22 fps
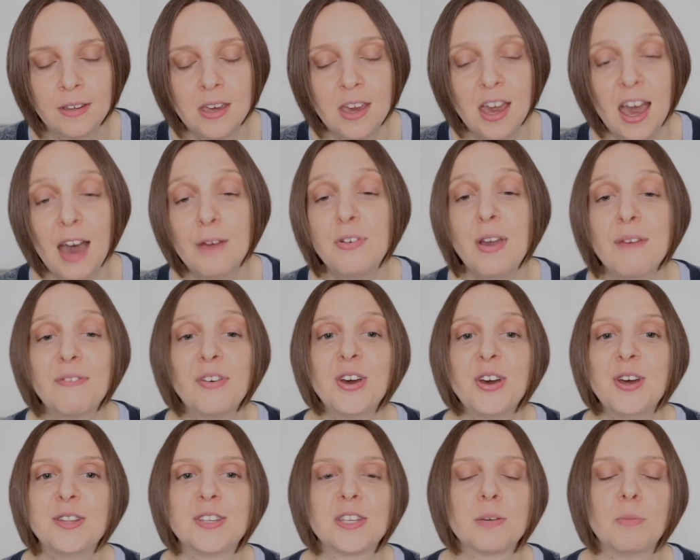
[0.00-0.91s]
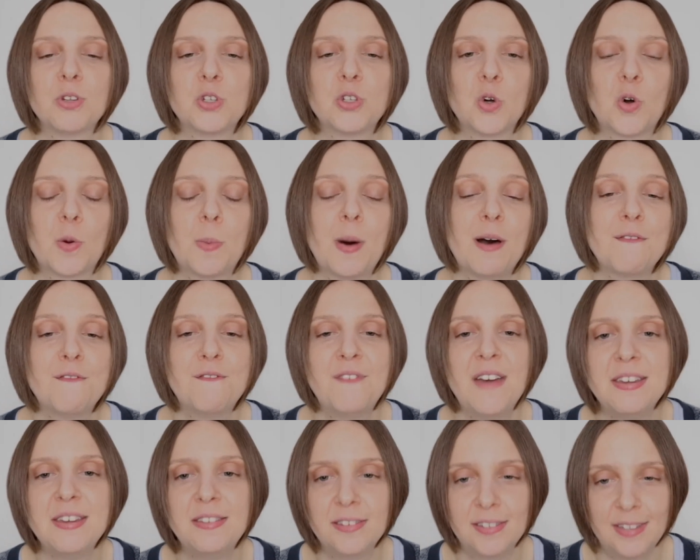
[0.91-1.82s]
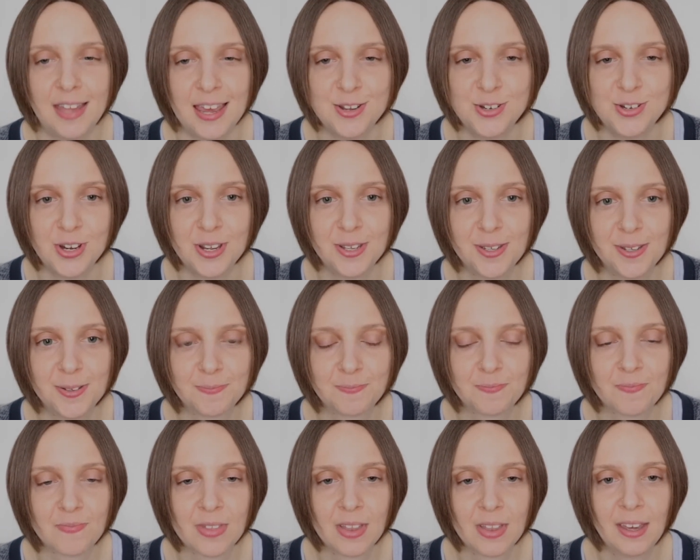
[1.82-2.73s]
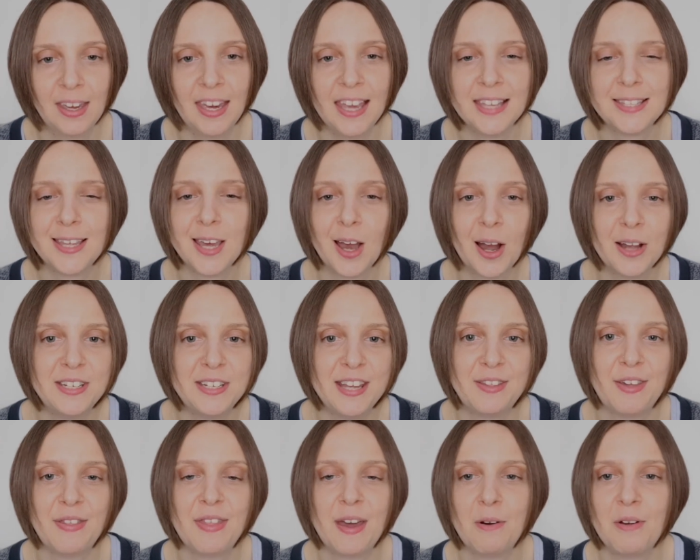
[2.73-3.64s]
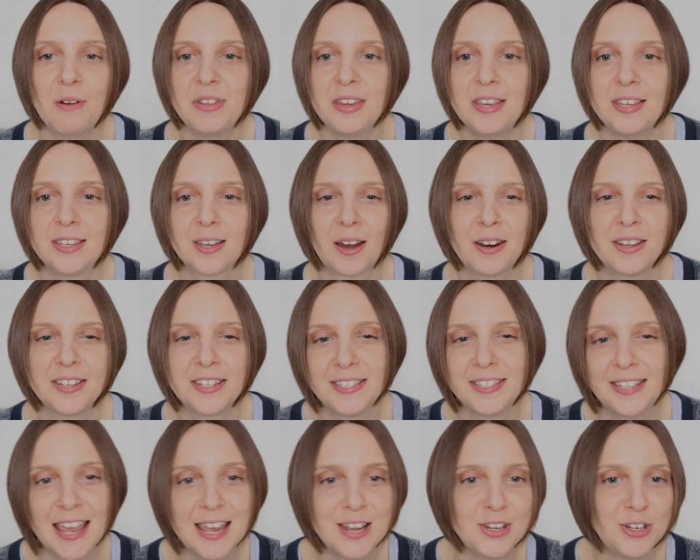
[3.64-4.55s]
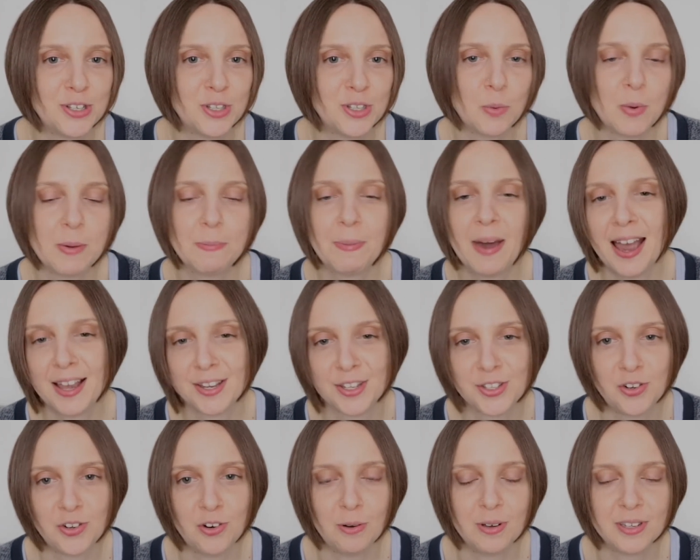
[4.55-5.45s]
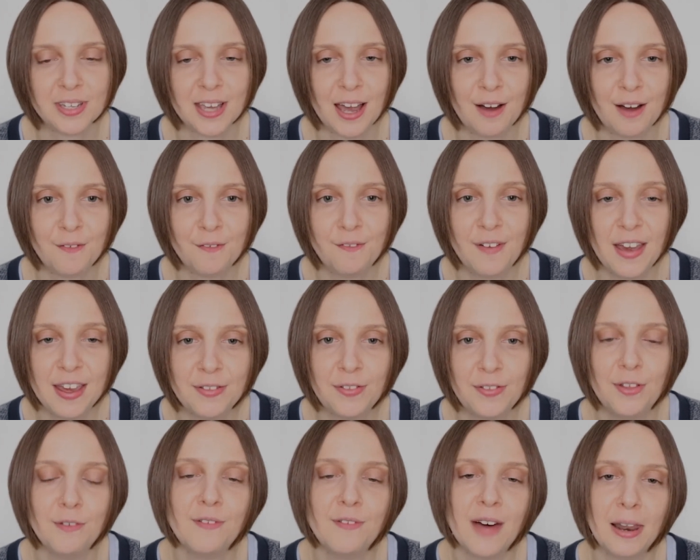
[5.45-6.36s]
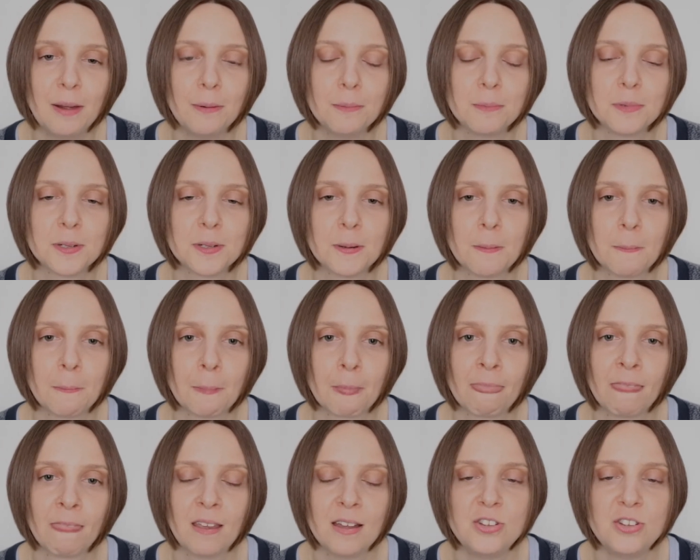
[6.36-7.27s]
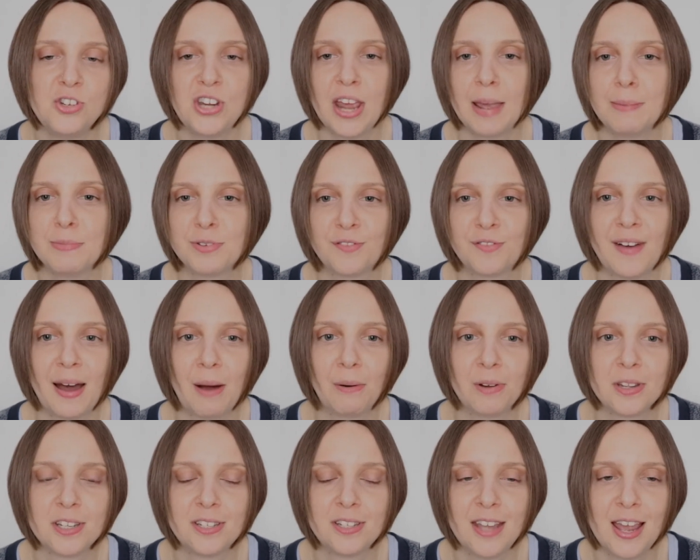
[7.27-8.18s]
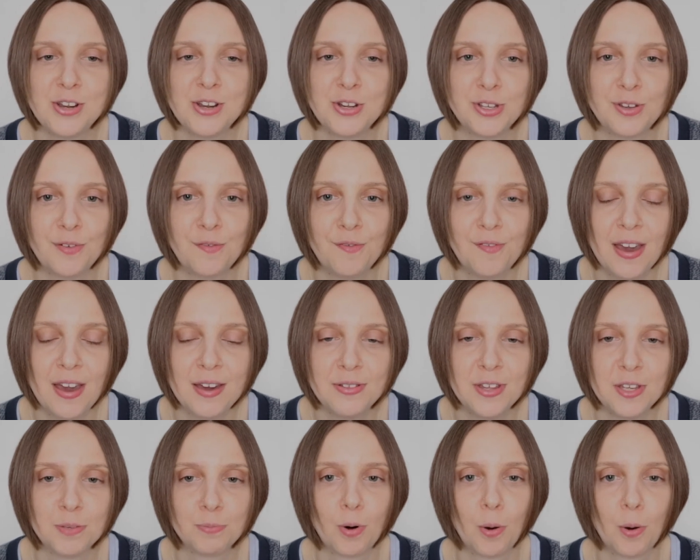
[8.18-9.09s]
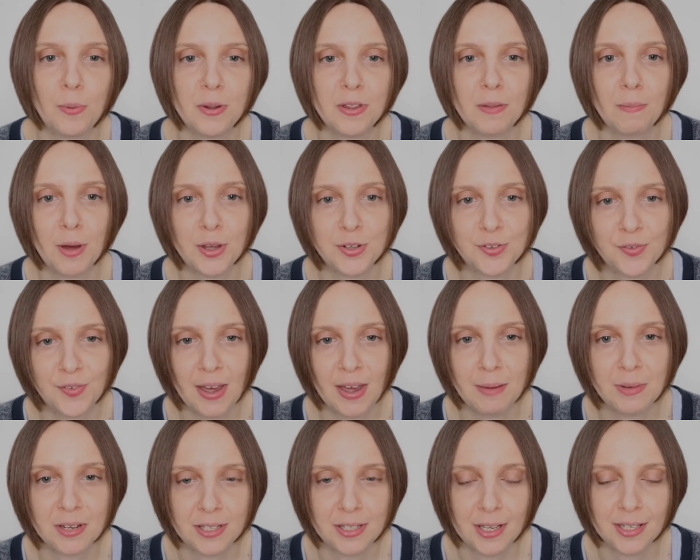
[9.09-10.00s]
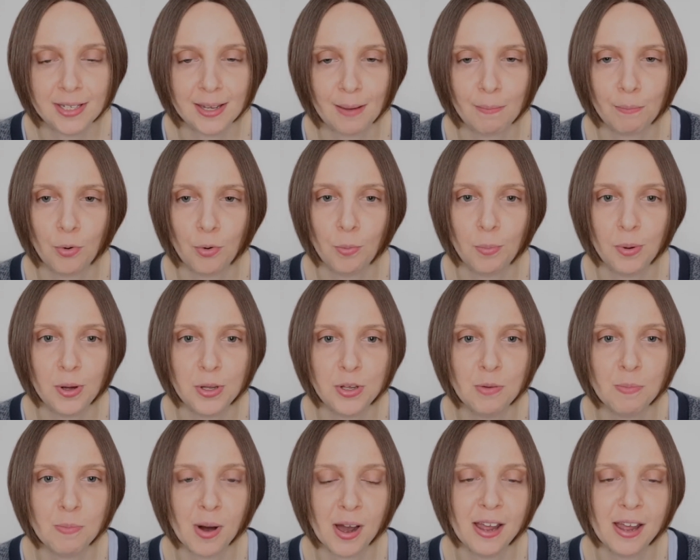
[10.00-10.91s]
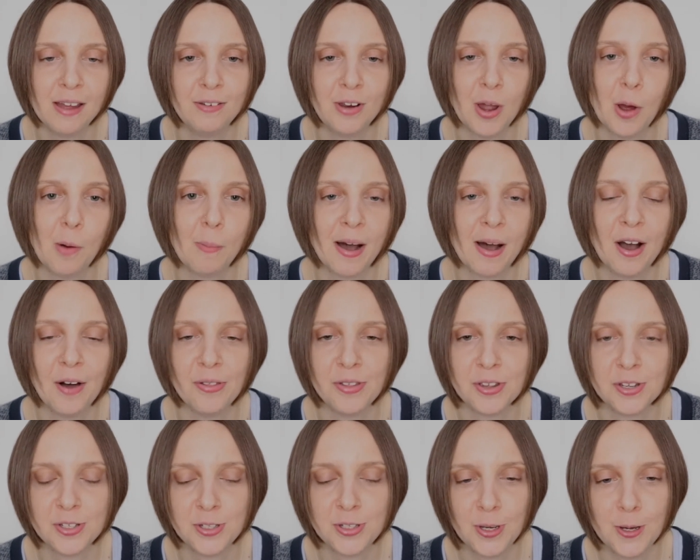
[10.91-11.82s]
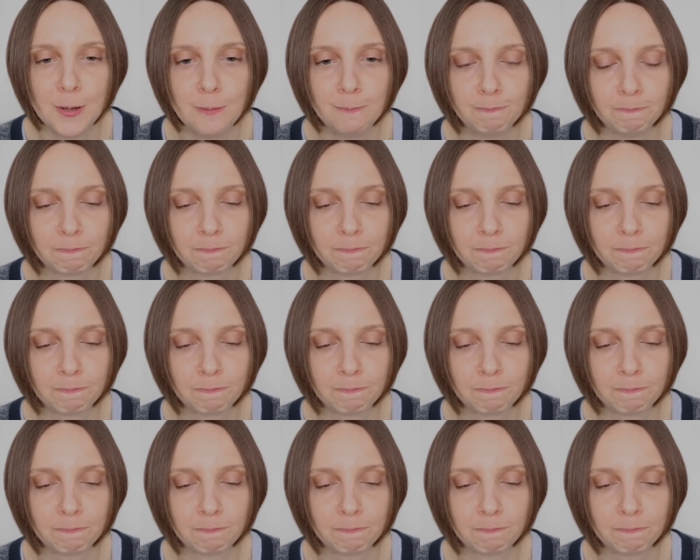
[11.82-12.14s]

Have you ever heard someone talk about faith stages? It's the idea that there are these kind of stages that we pass through as our faith develops. James Fowler's Stages of Faith is probably the most famous example, but you might know about others too.